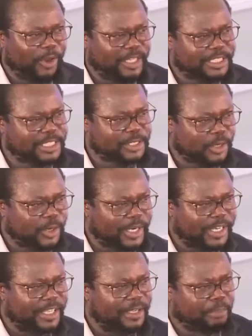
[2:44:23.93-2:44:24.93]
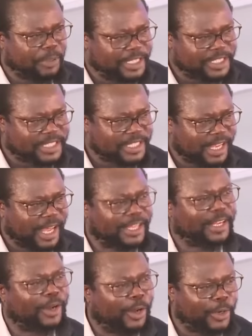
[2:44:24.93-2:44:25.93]
for restoring peace
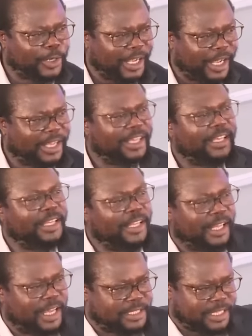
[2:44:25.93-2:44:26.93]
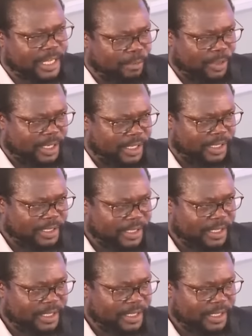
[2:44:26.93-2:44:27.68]
and order in the assembly.